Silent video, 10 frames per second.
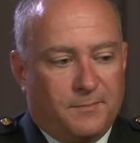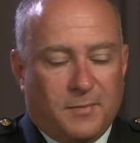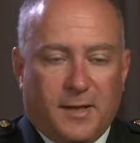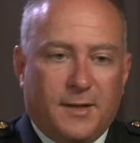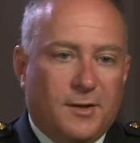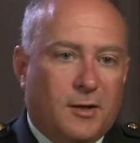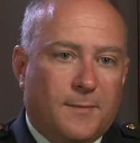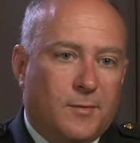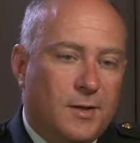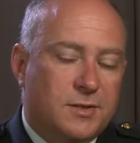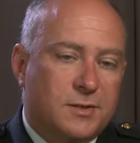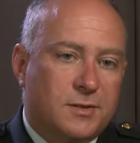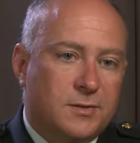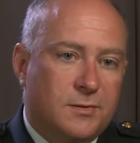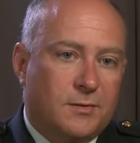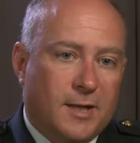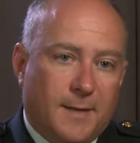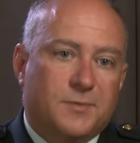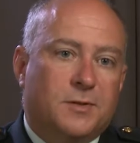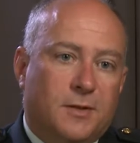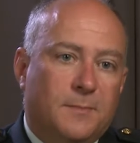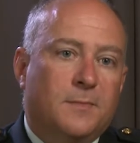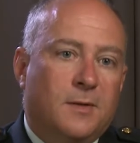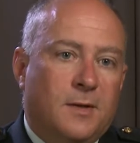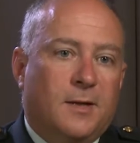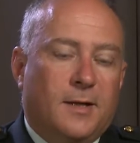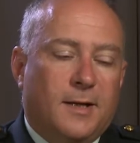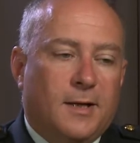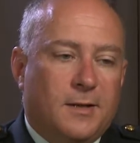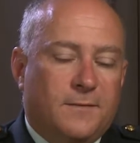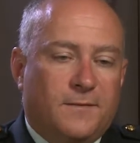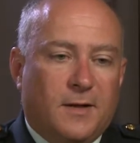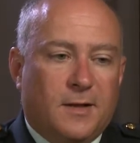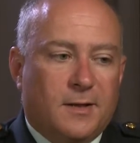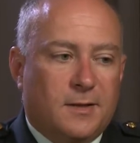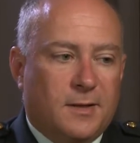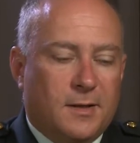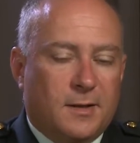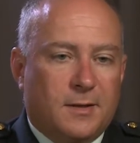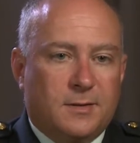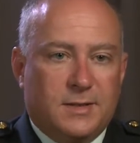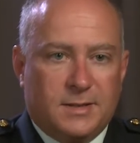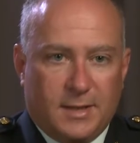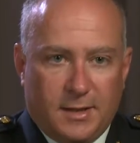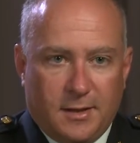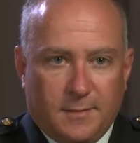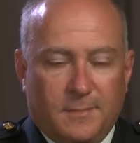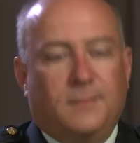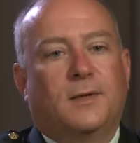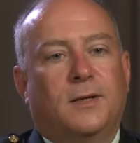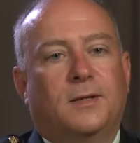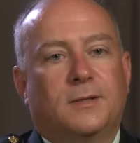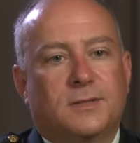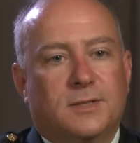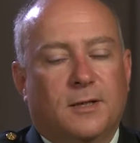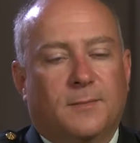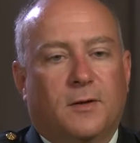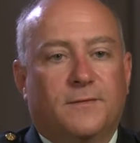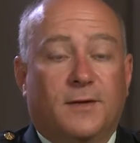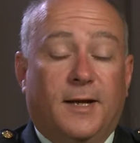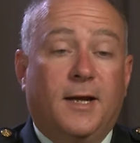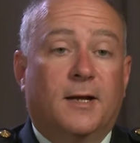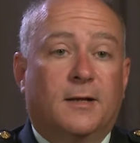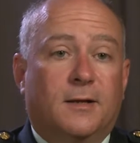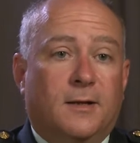planned the operation to capture him and detain him and send him off to The Hague,